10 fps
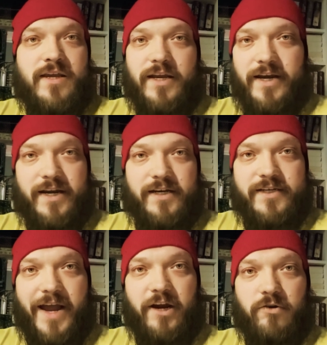Canadian
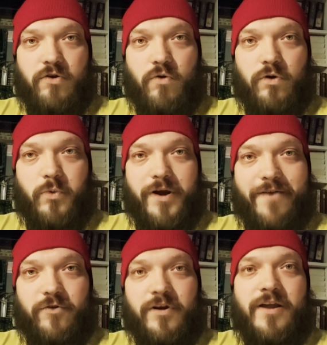Tire or
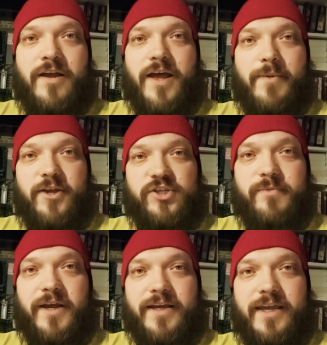wherever. I managed to
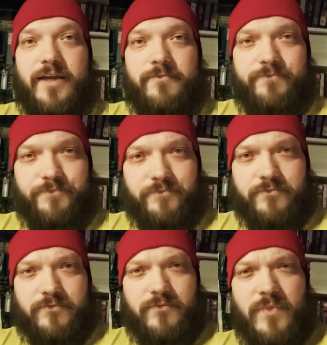buy a kit
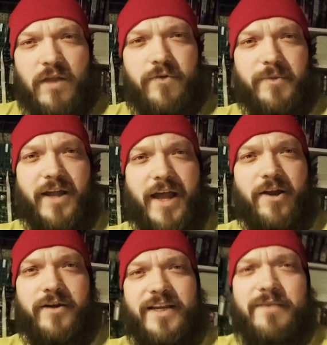from a guy
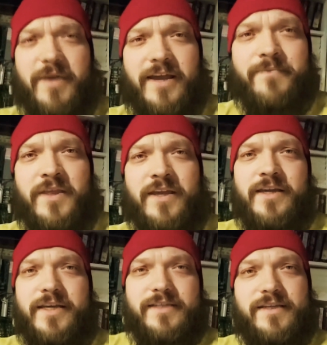on eBay.
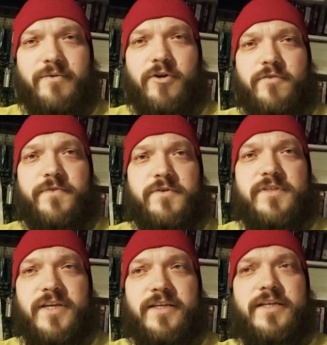He sent me all the
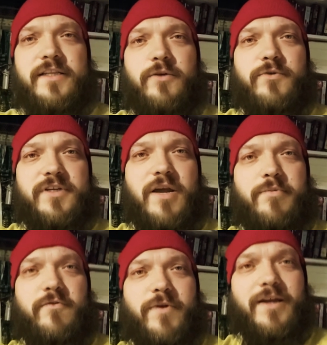fuses I needed. There was a
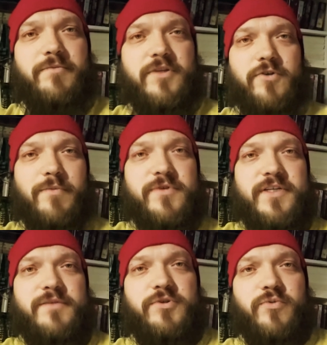couple of random
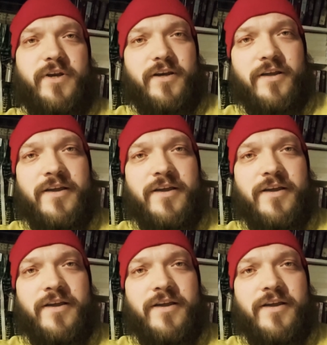discrepancies between